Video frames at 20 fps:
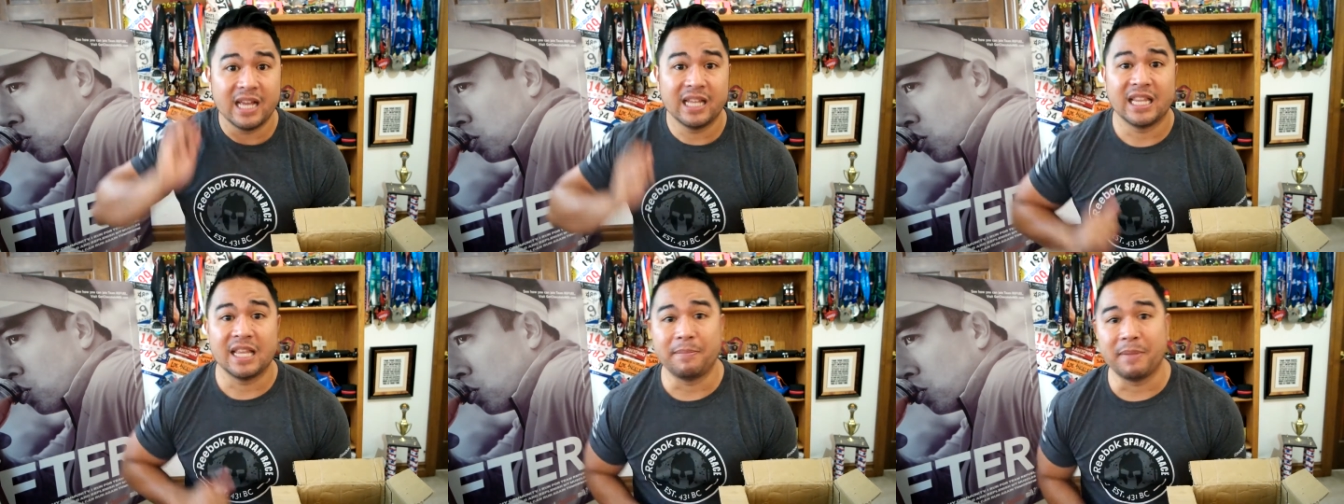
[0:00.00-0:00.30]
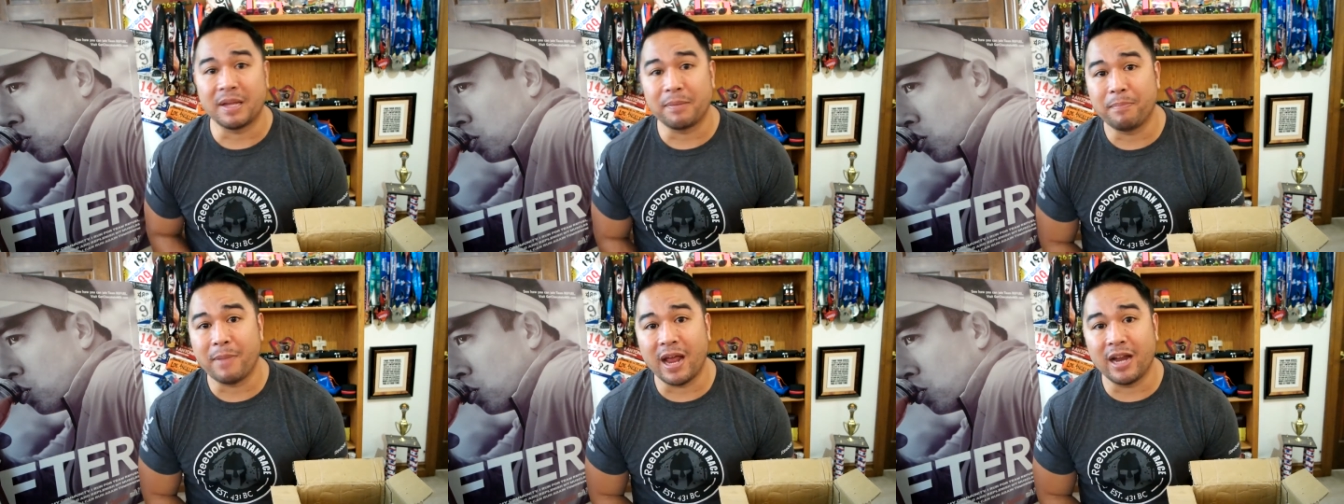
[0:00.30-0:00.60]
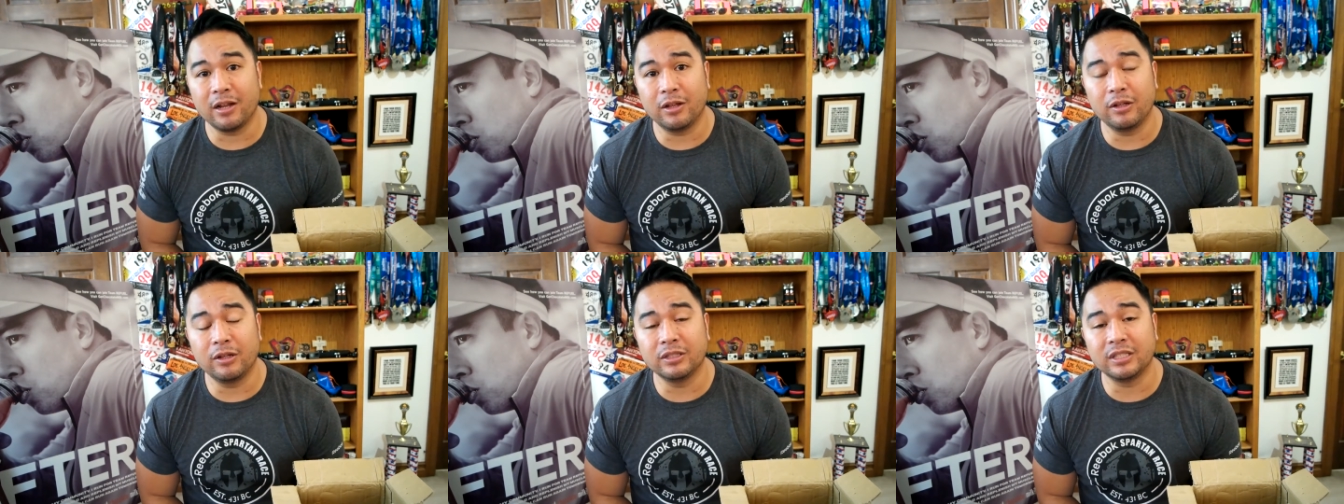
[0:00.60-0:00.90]
They make
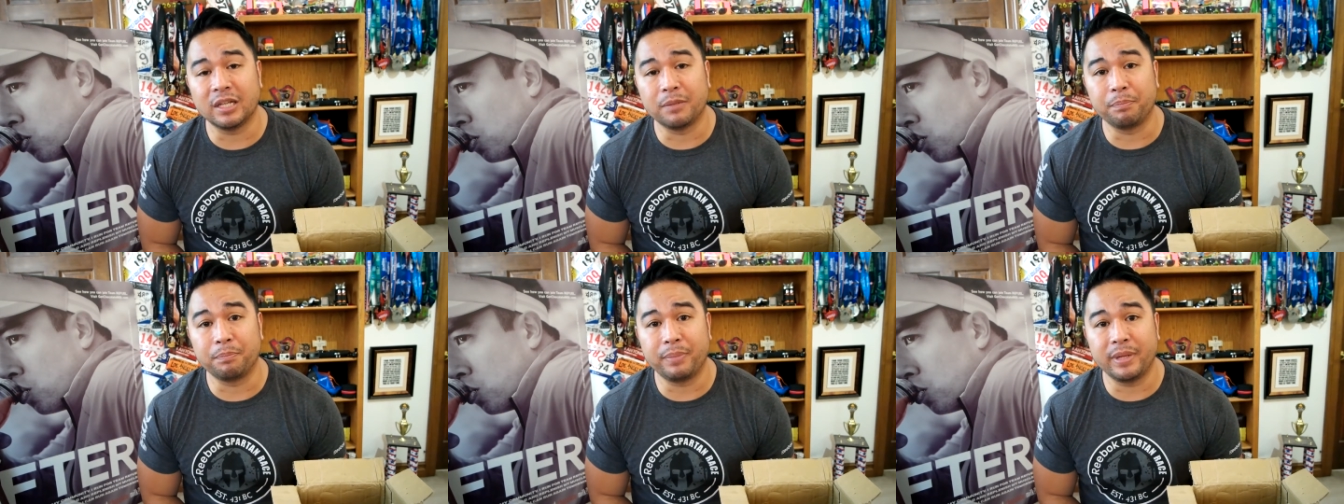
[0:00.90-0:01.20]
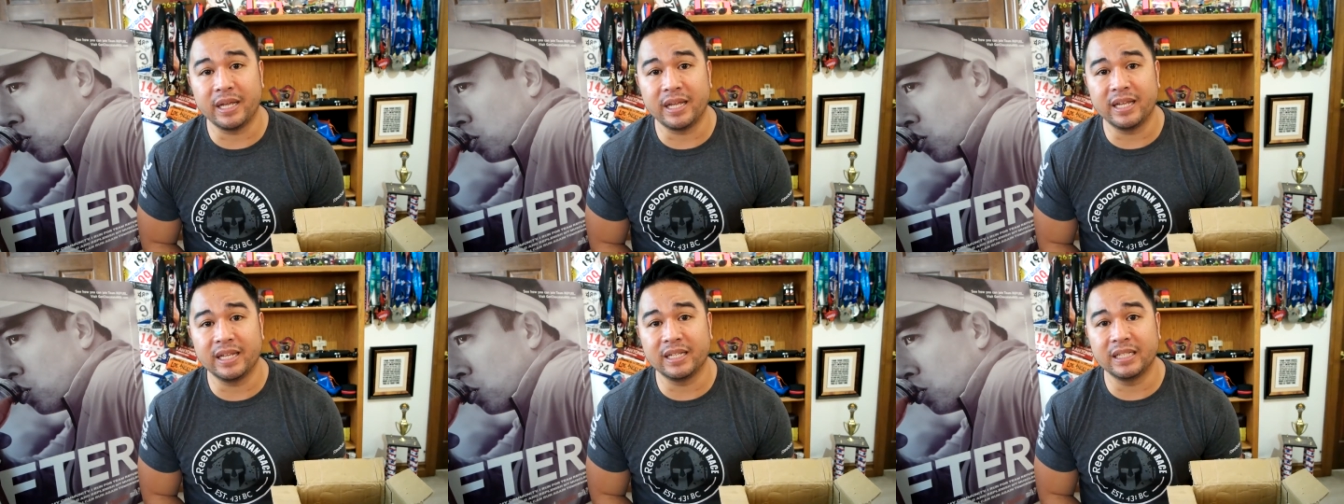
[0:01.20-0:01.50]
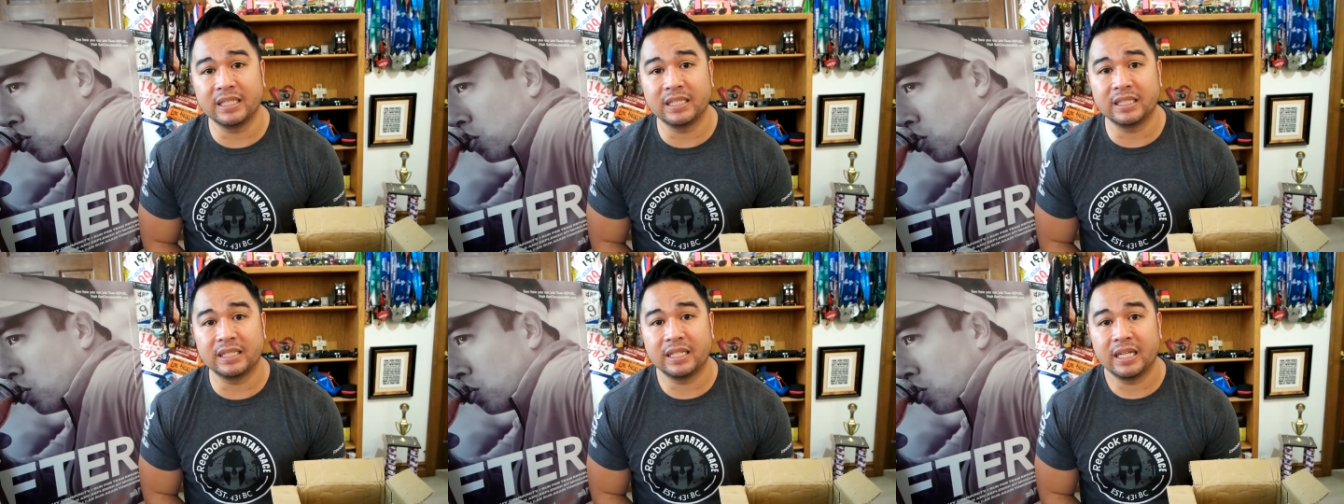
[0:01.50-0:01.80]
medals and
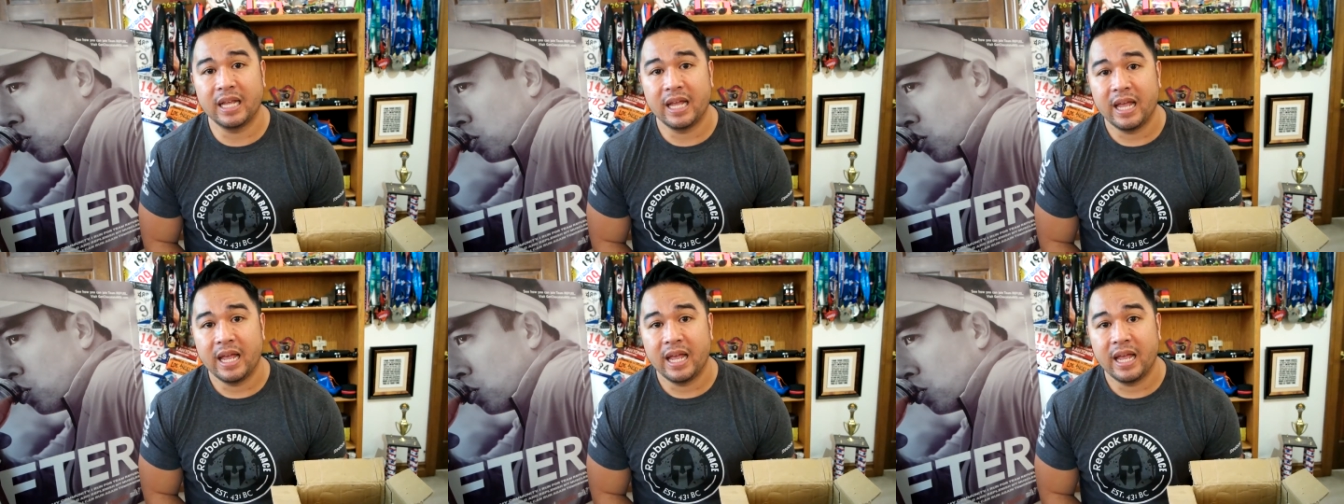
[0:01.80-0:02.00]
pins